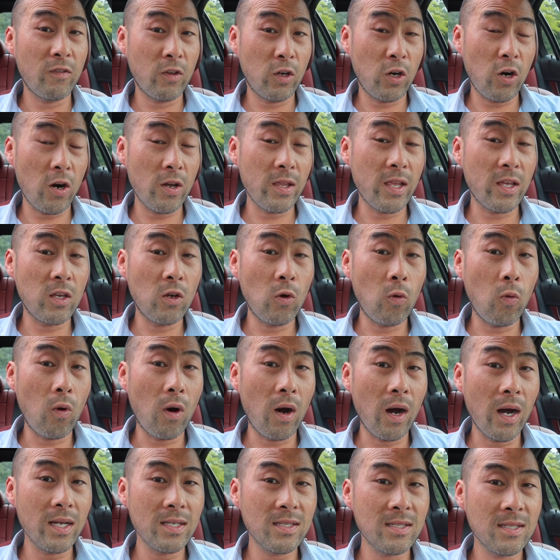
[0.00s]
car that you
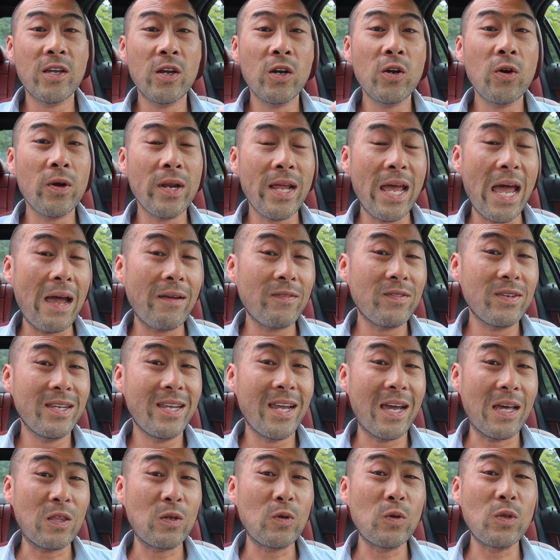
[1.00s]
want, they're going to have to
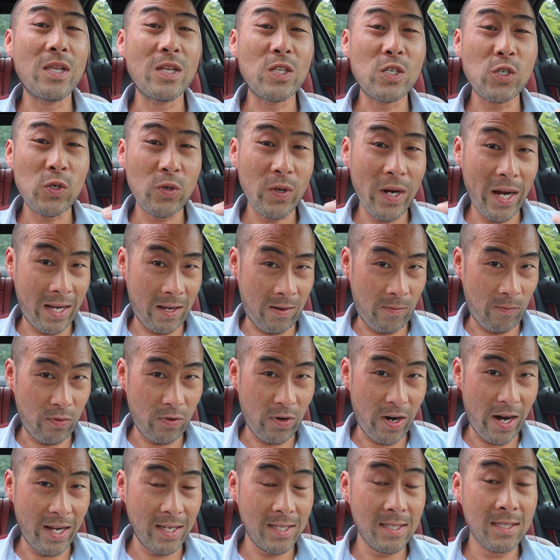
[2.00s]
get through the trade-in
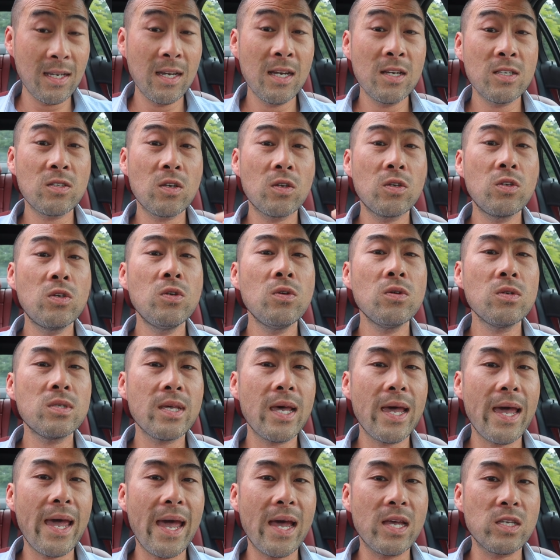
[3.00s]
price. So use
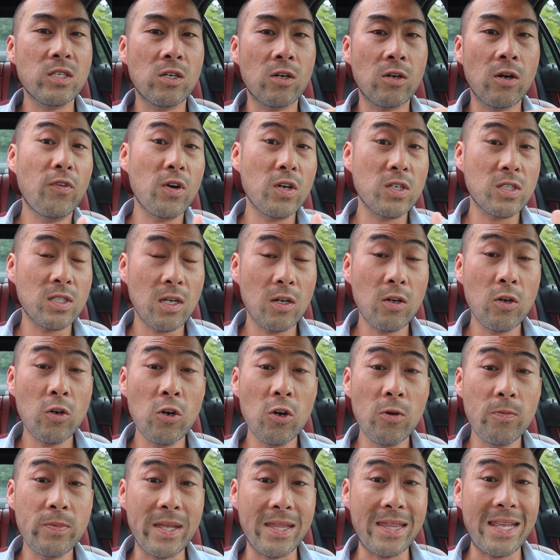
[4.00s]
that as your first
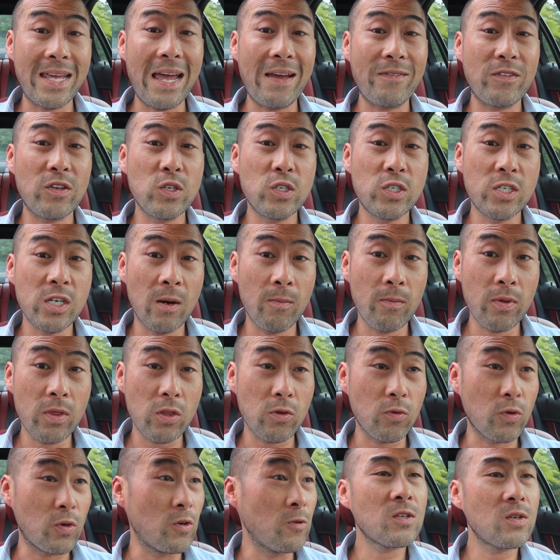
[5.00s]
hoop that they have to jump
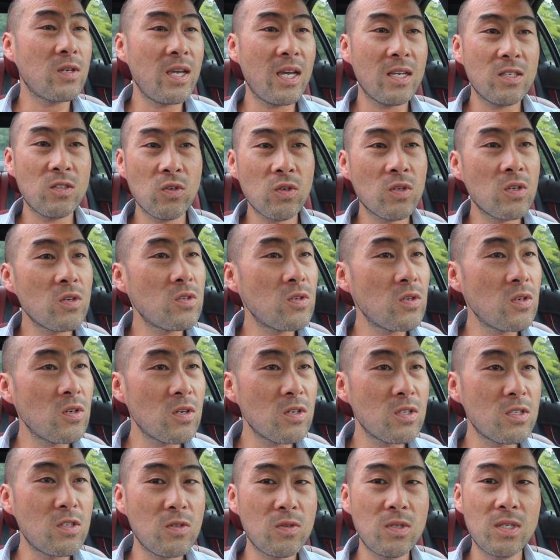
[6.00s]
through. So yes, you're going to do
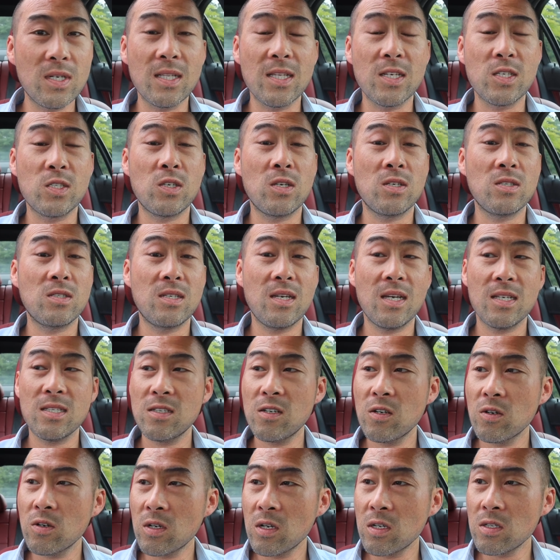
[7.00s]
your due diligence.
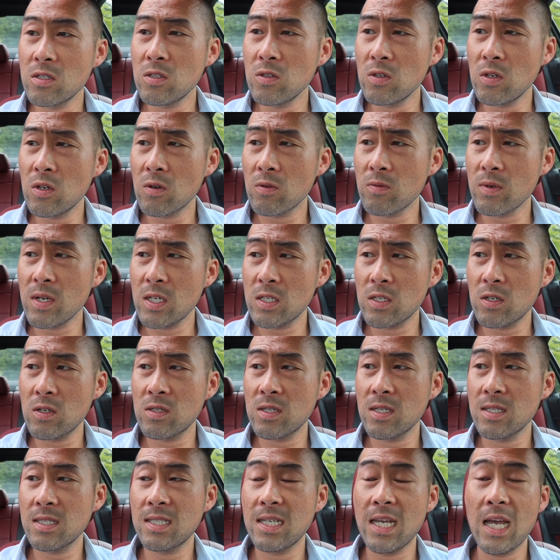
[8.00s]
Yes, you're going to do your
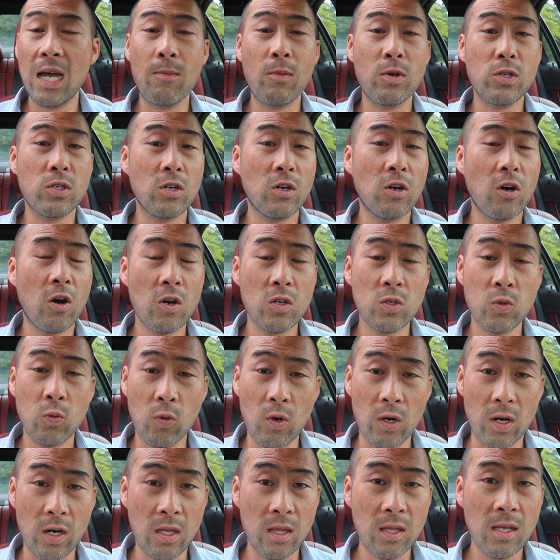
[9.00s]
research and see how much your car is
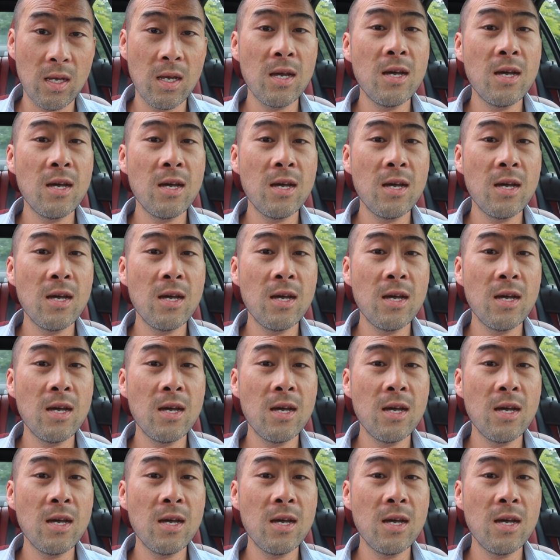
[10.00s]
worth.